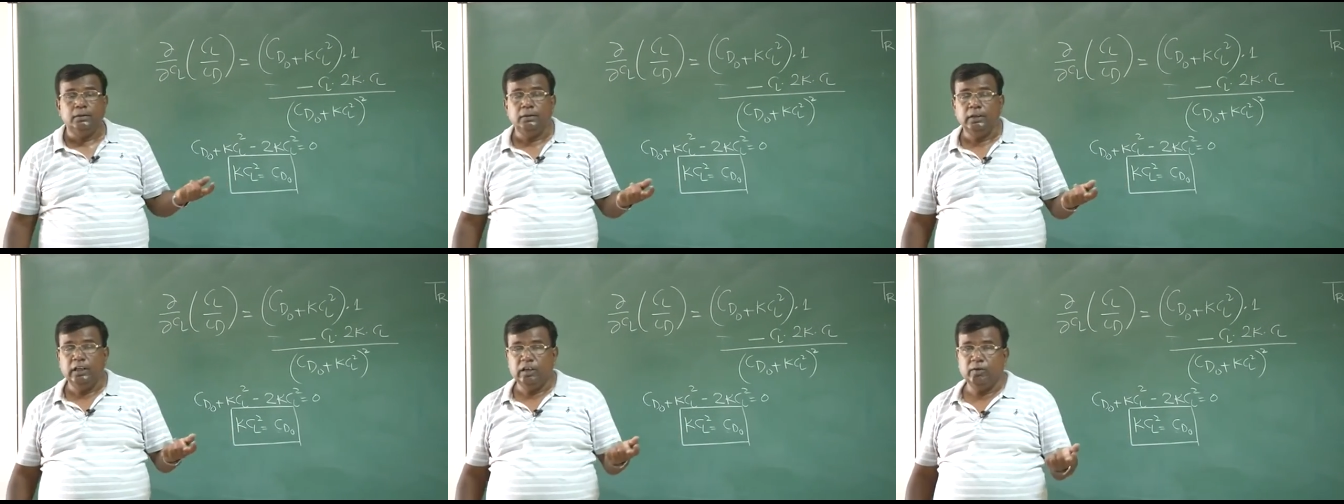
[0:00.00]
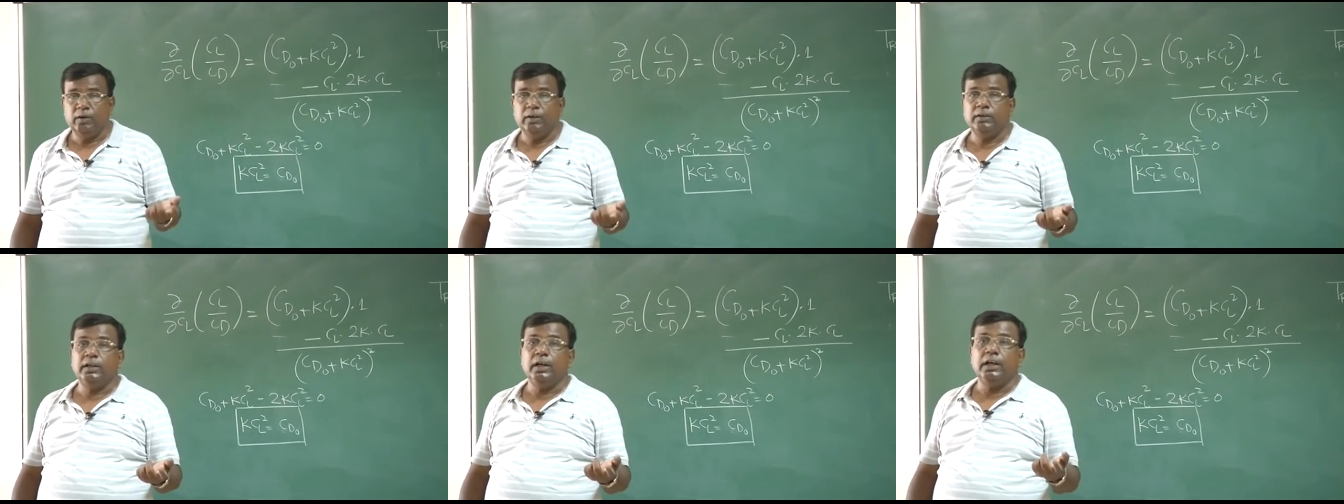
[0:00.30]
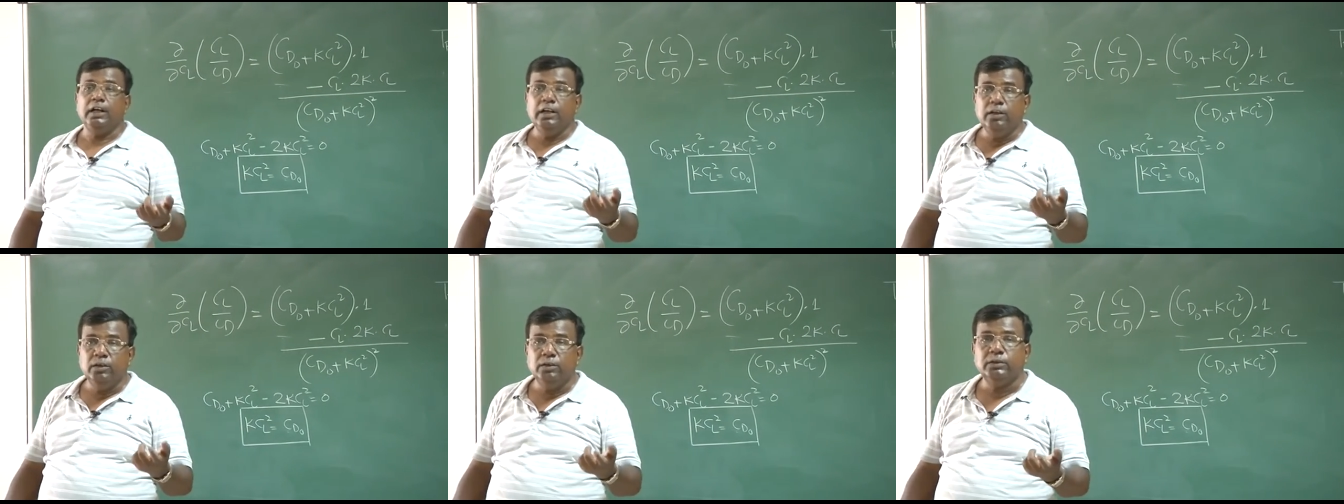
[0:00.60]
It was the
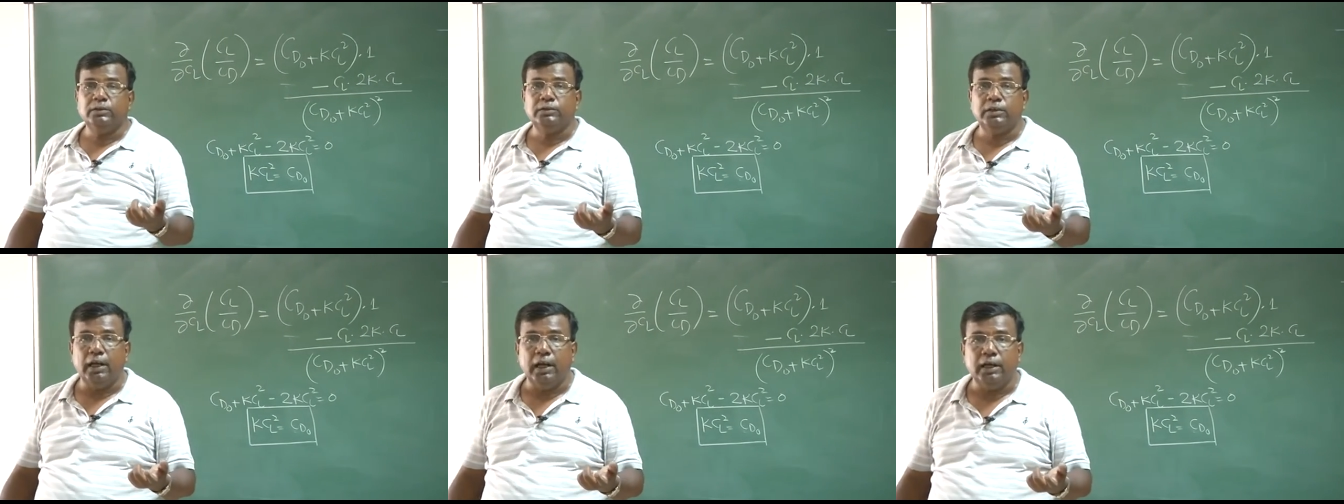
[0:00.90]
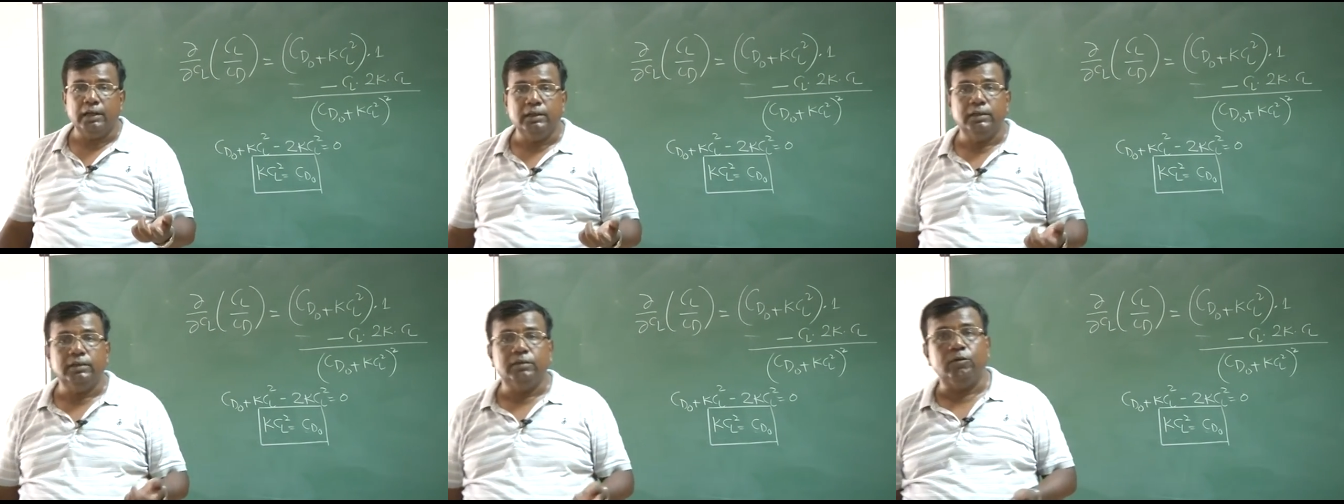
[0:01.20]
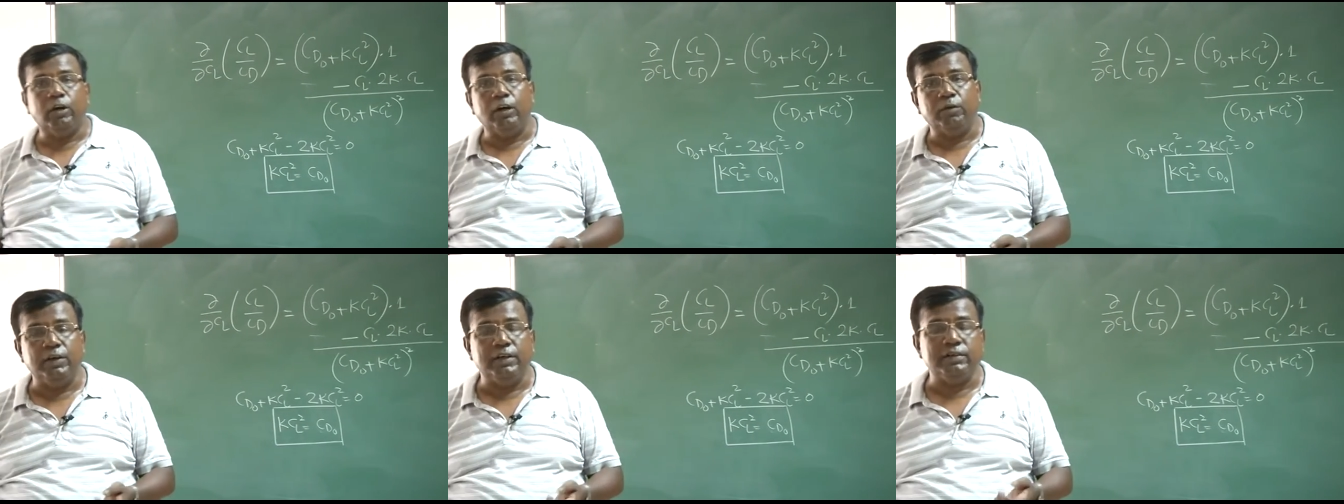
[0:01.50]
induced drag.
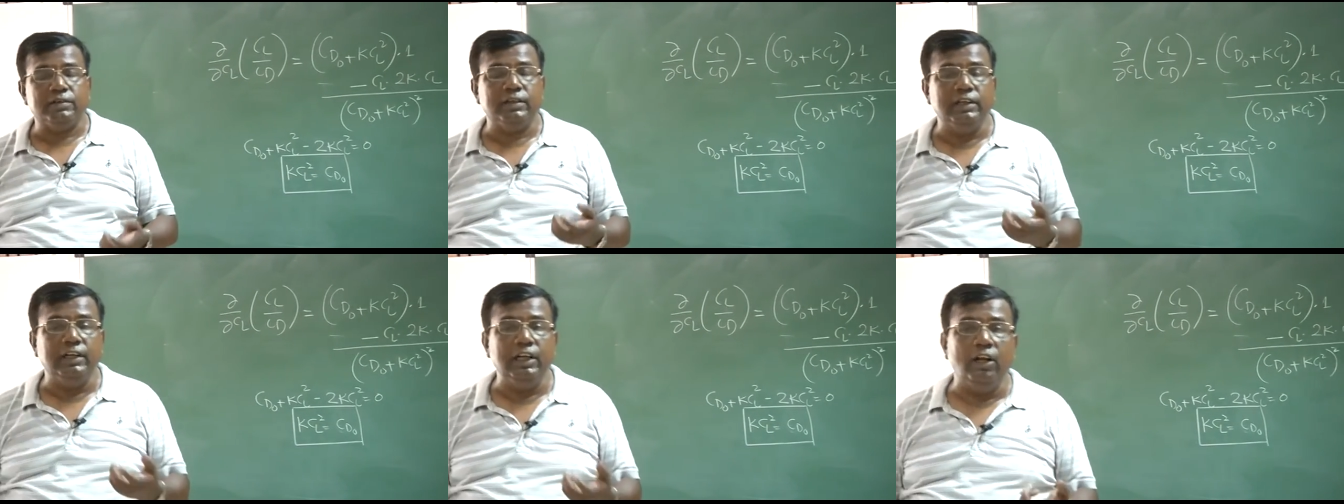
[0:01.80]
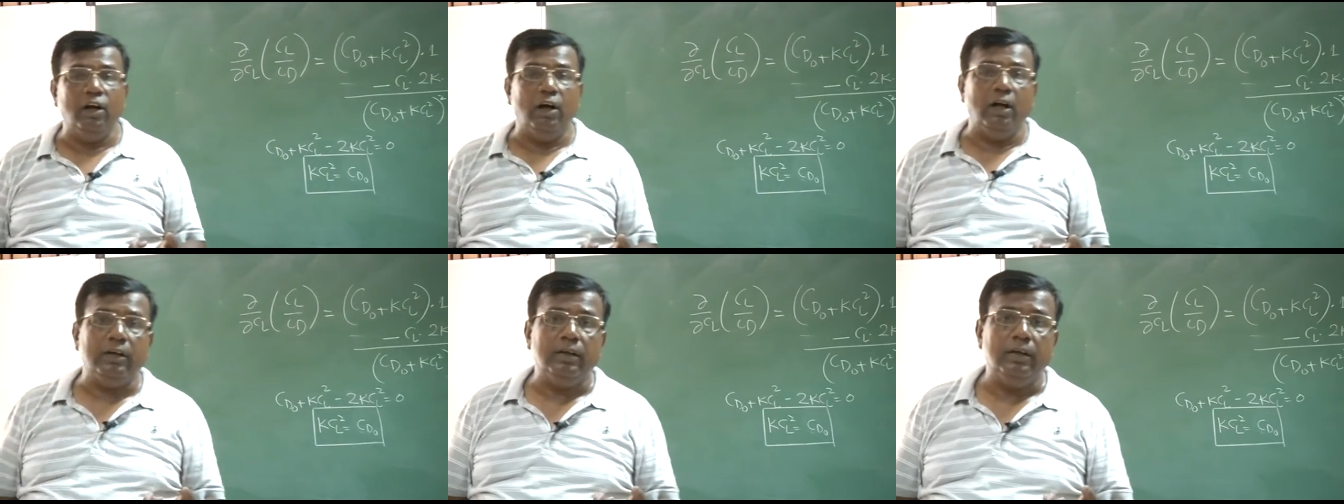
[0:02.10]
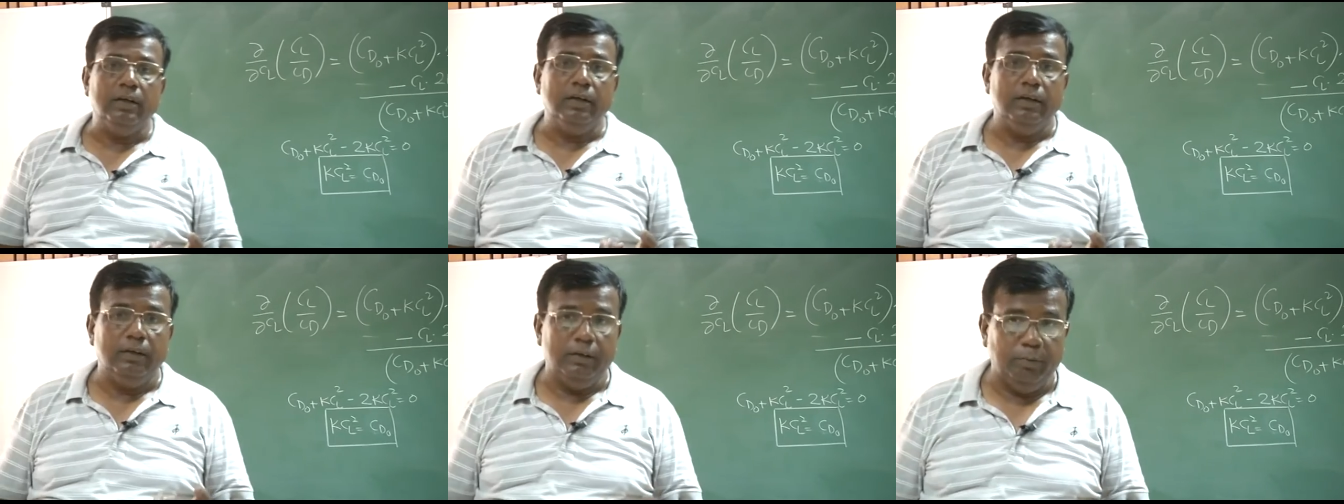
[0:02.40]
What was CD naught?
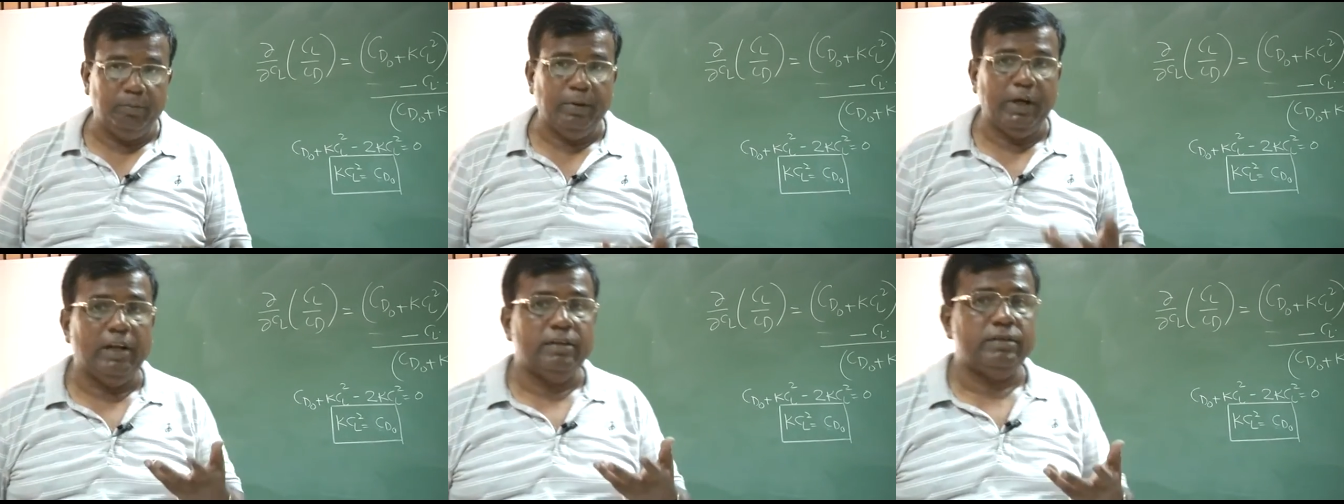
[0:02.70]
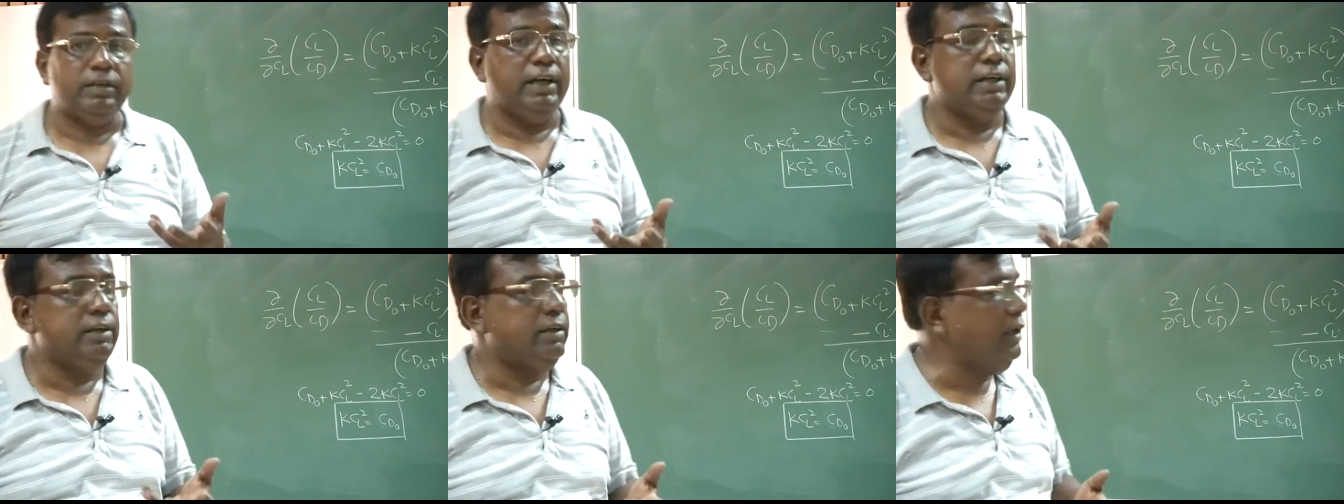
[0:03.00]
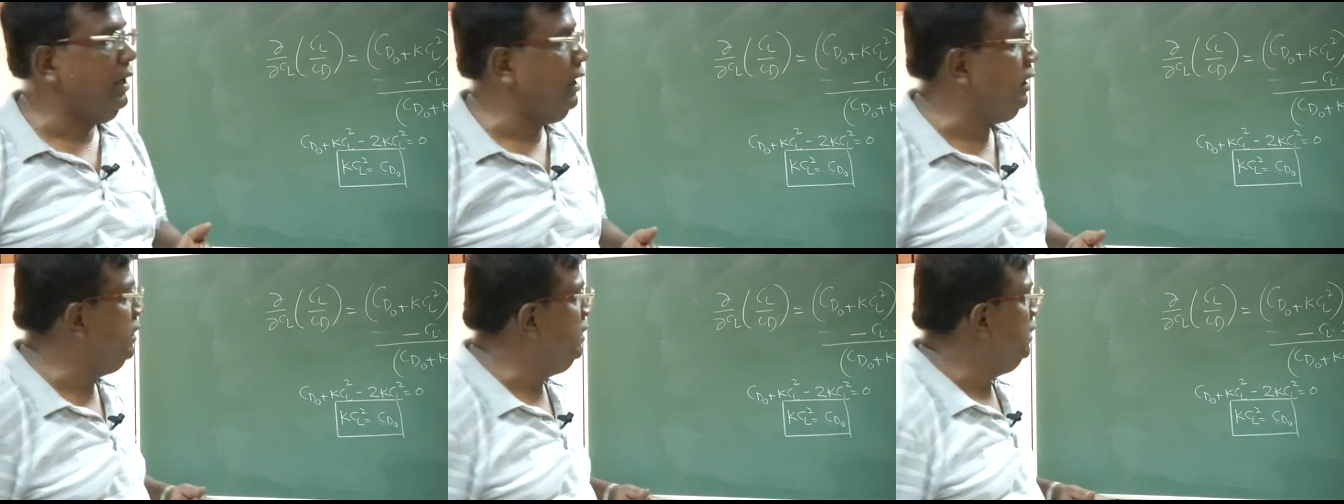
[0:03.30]
The parasite
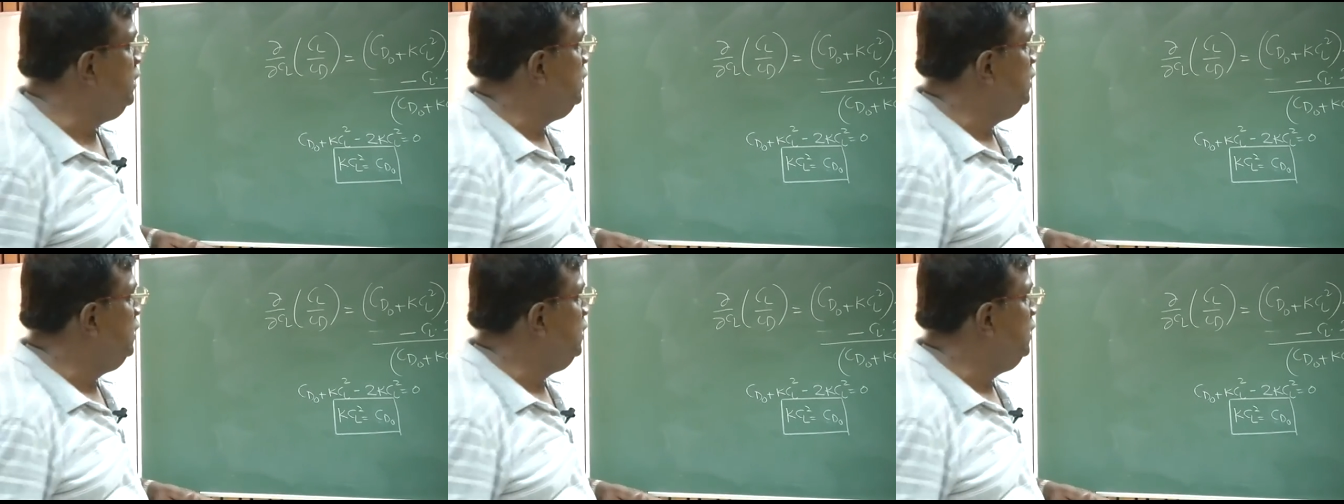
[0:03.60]
drag.